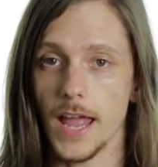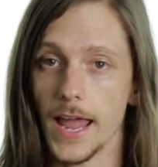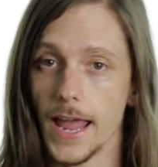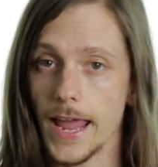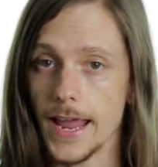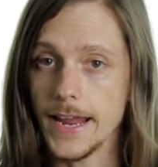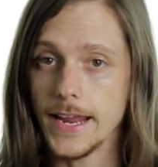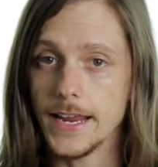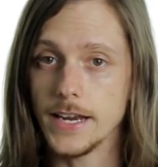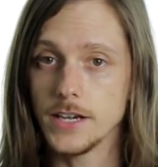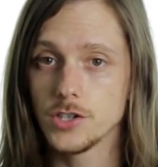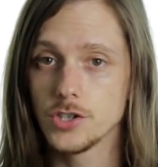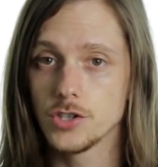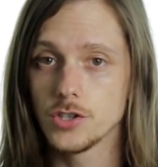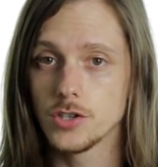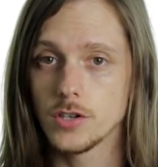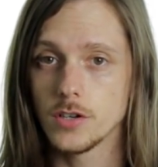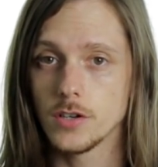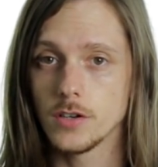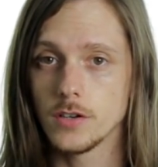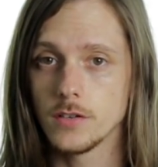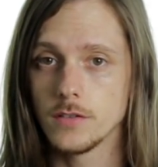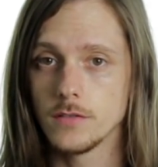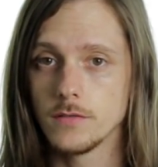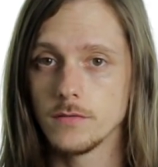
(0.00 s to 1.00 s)
H,
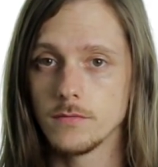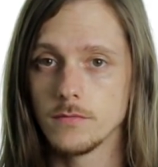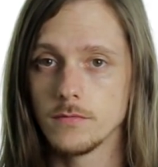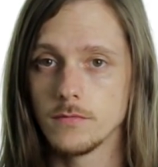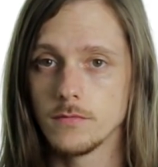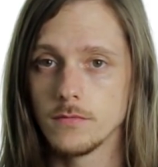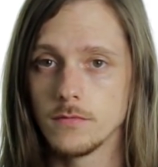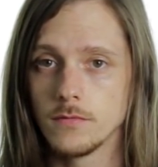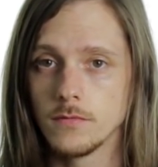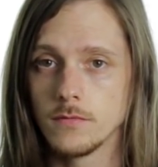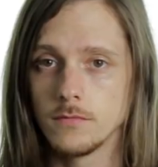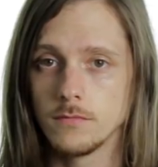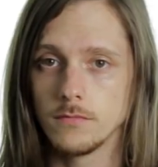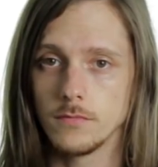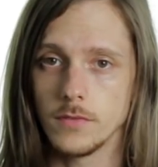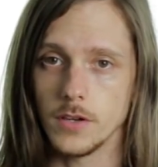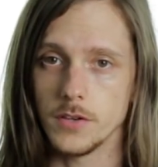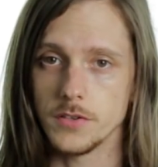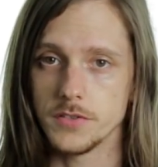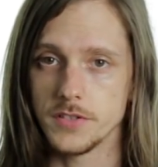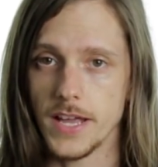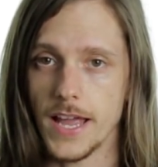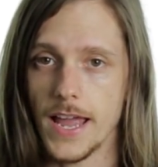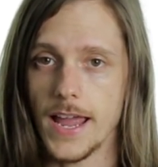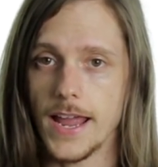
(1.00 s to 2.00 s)

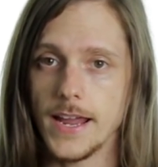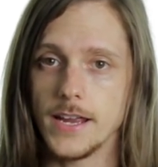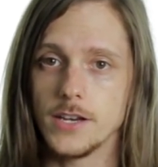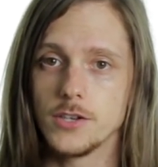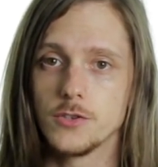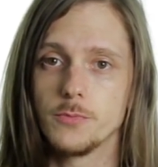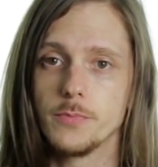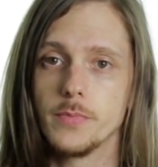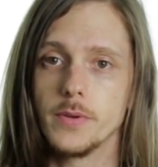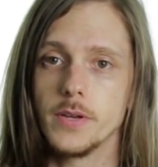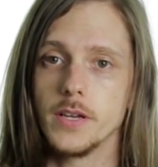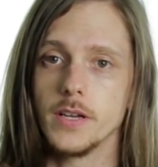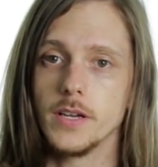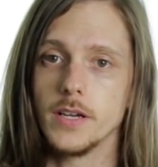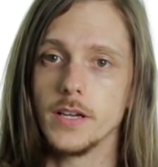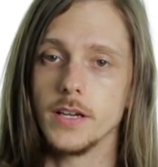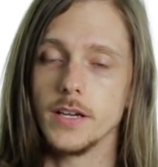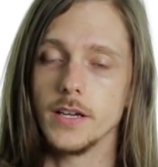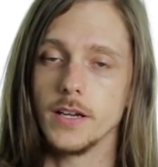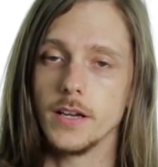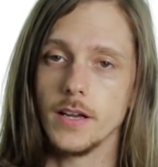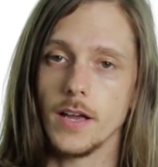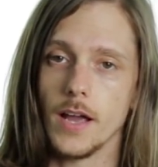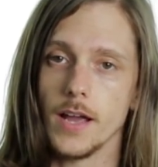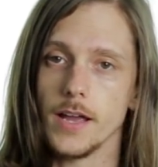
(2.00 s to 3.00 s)
there's the
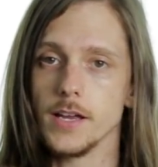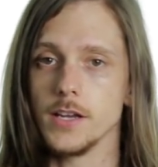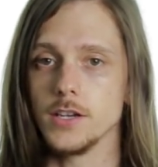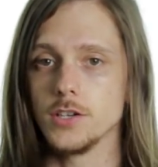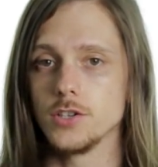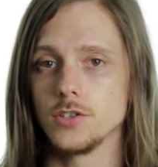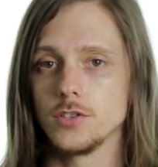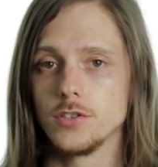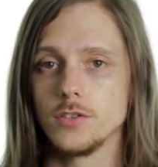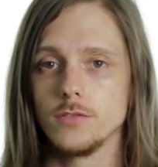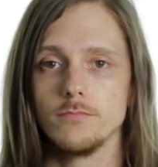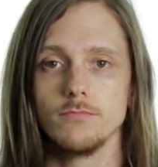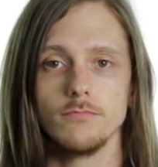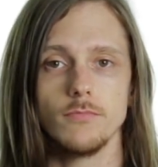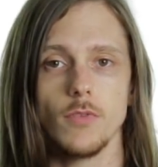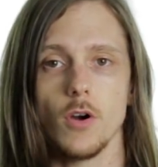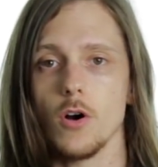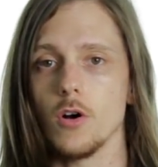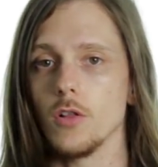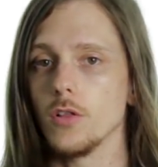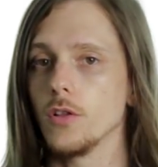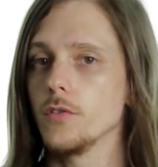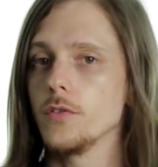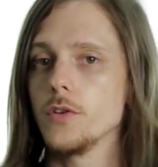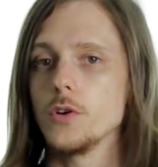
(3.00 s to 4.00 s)
HB, H,
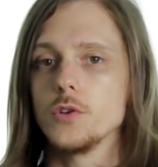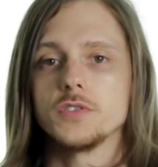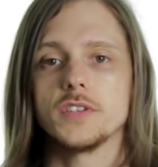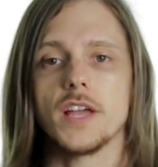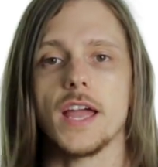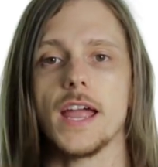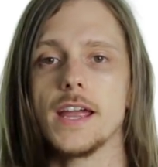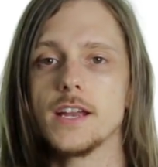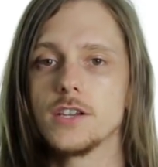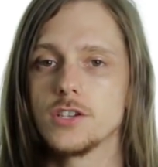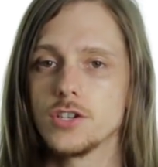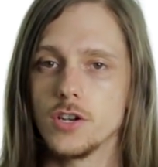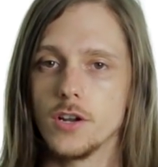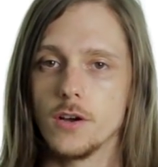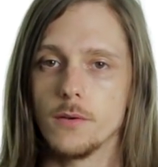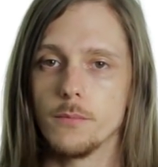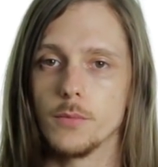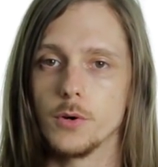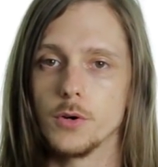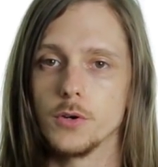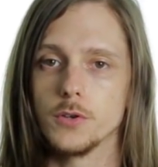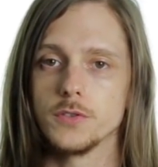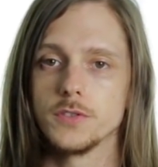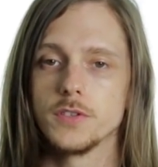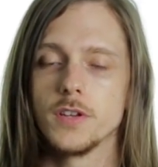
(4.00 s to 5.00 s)
all of those H
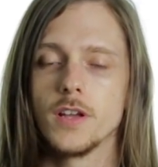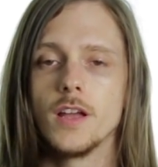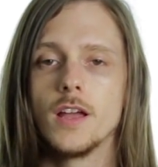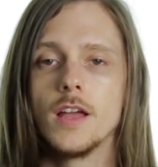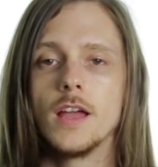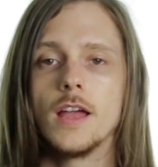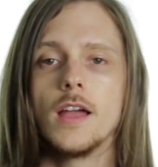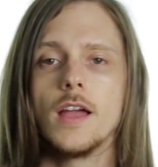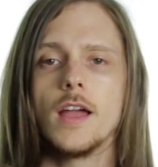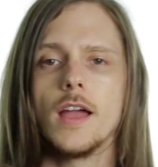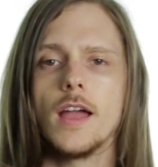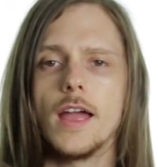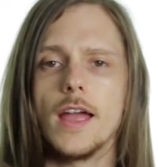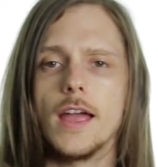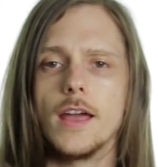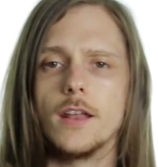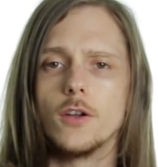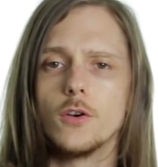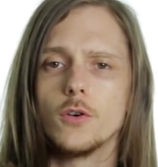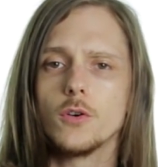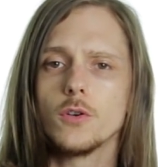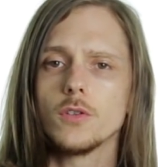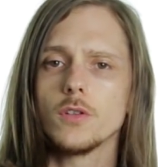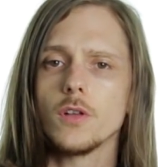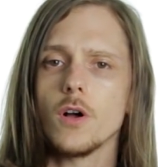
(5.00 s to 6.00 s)
numbers, and
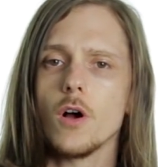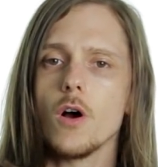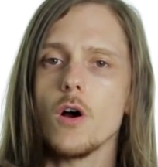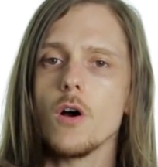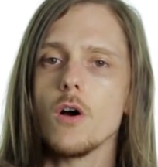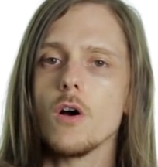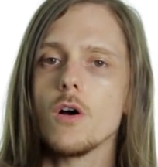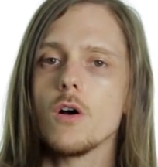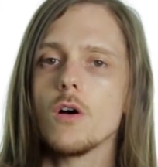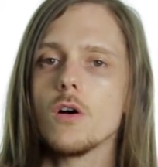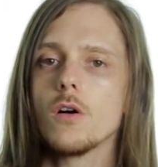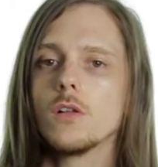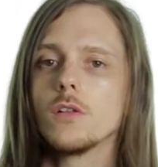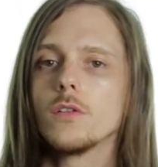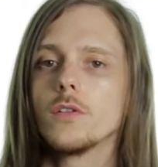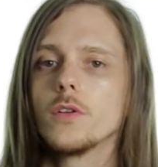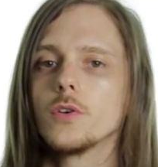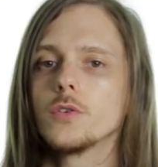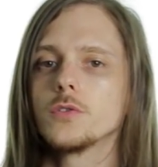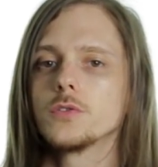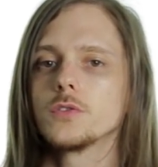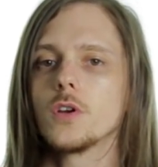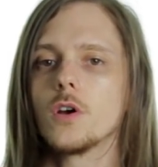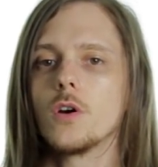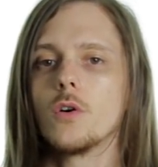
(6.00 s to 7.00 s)
all of
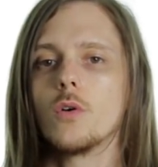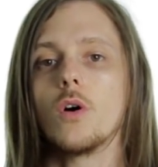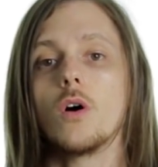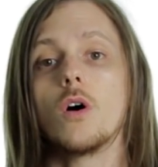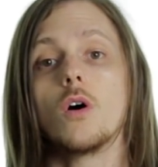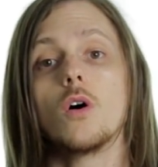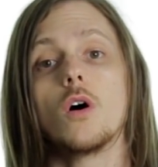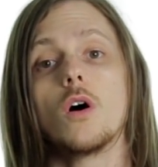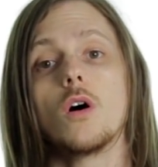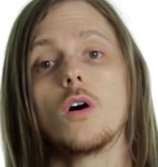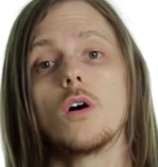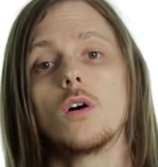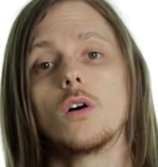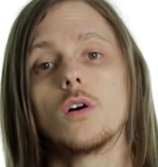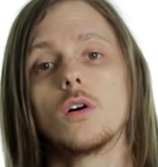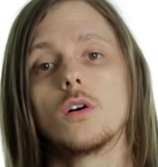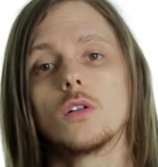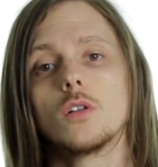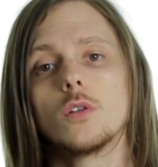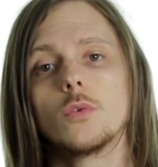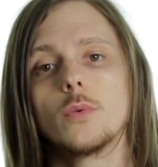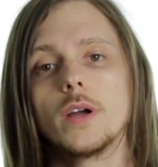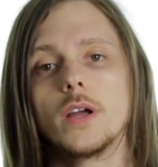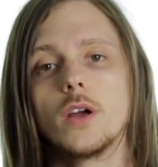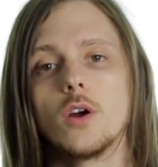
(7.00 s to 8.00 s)
those go
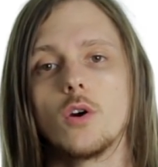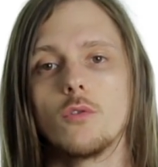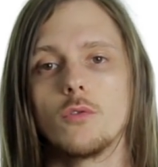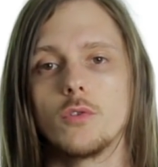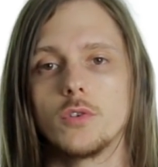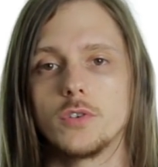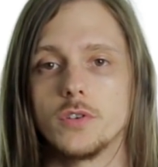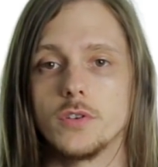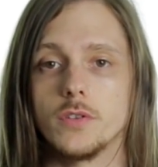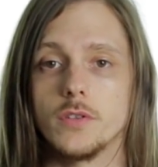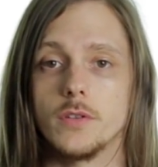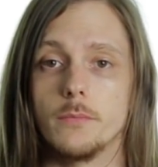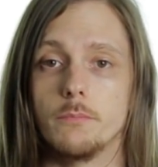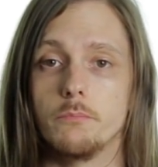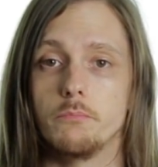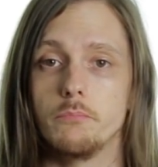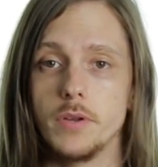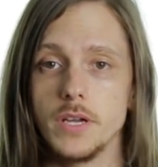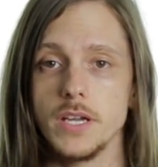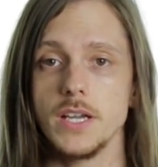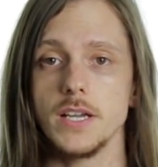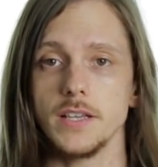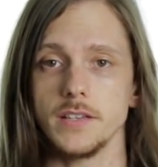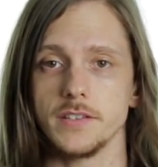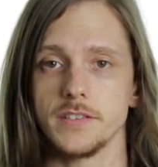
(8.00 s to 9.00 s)
all the way over to the
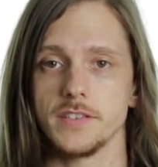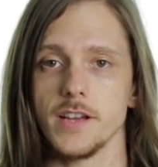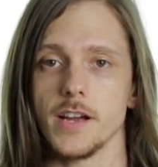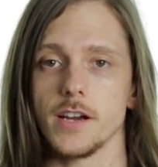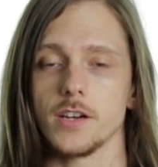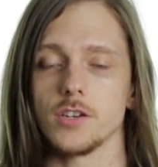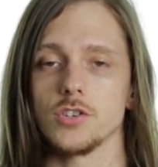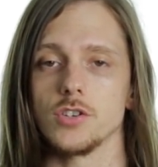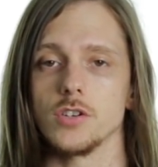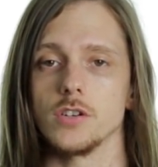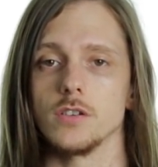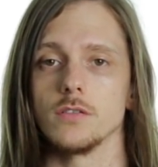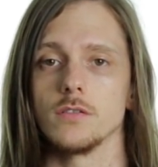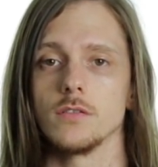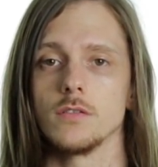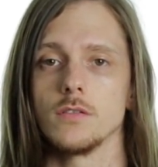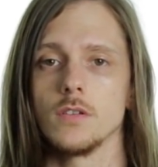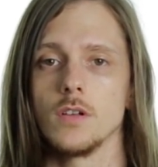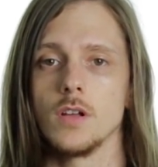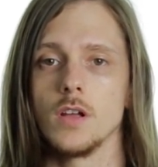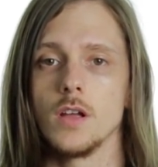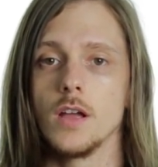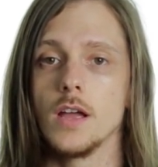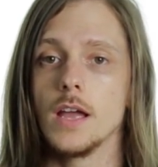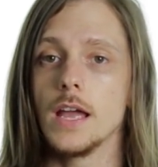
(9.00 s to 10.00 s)
B section.
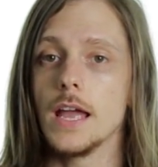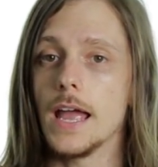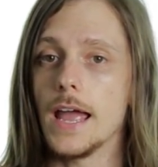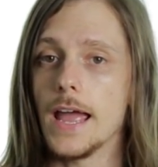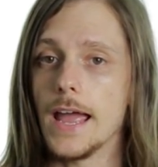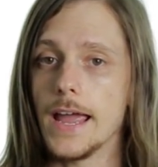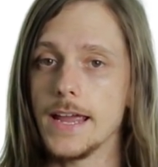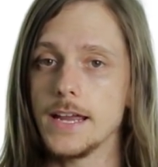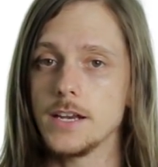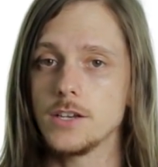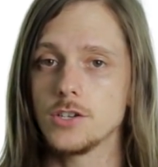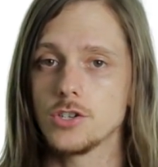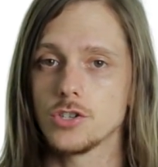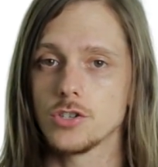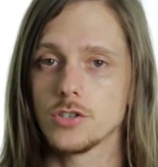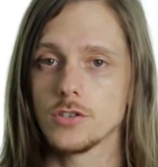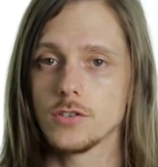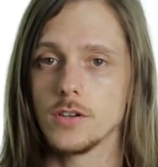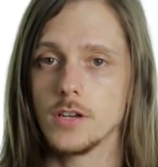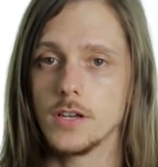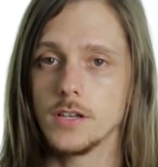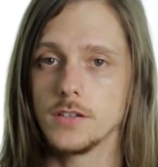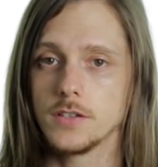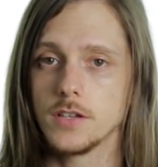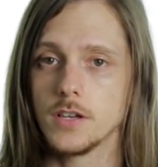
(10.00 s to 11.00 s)
H
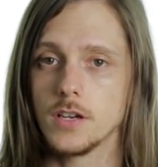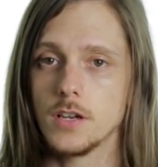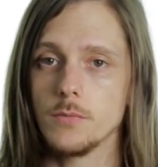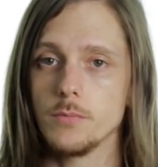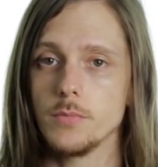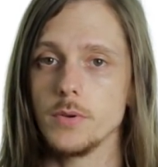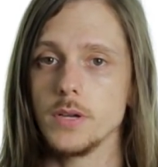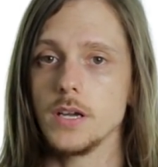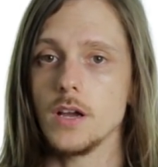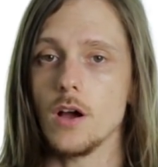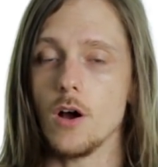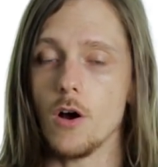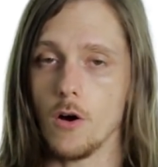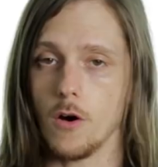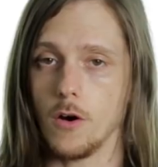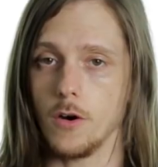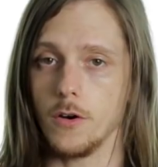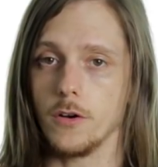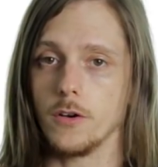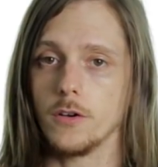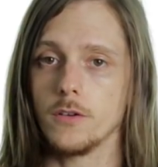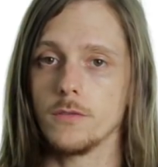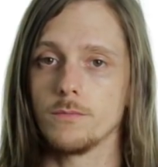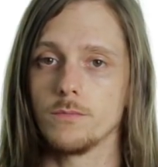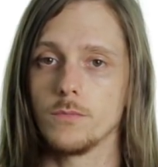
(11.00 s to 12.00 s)
is going to be
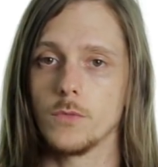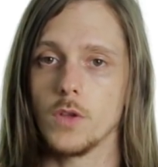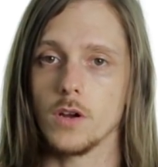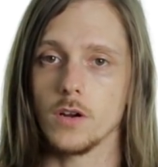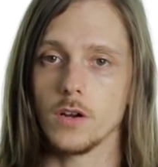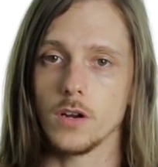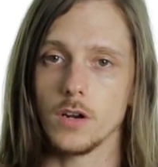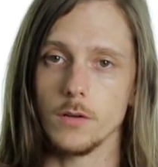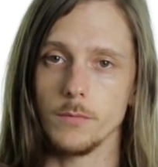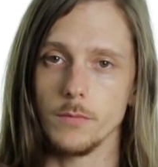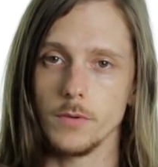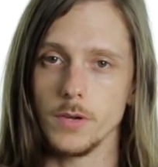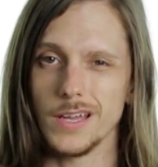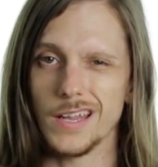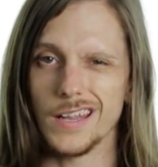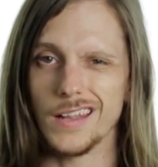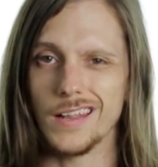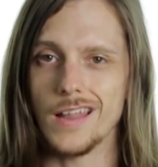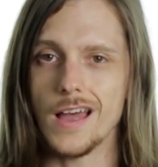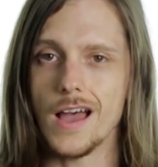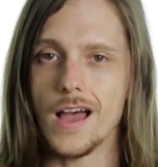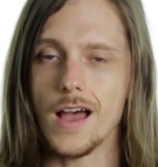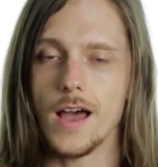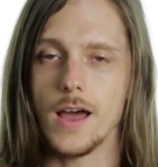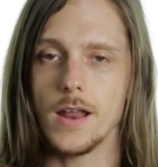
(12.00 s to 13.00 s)
harder. They're going to be a
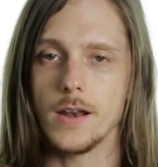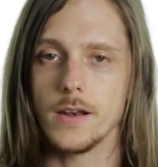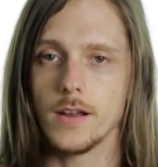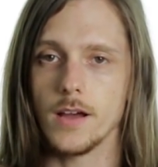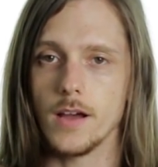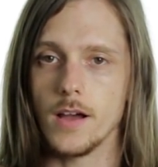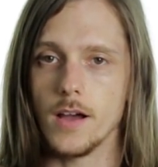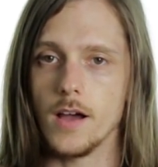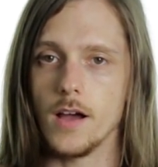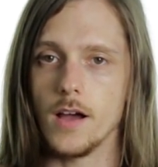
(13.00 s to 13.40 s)
lot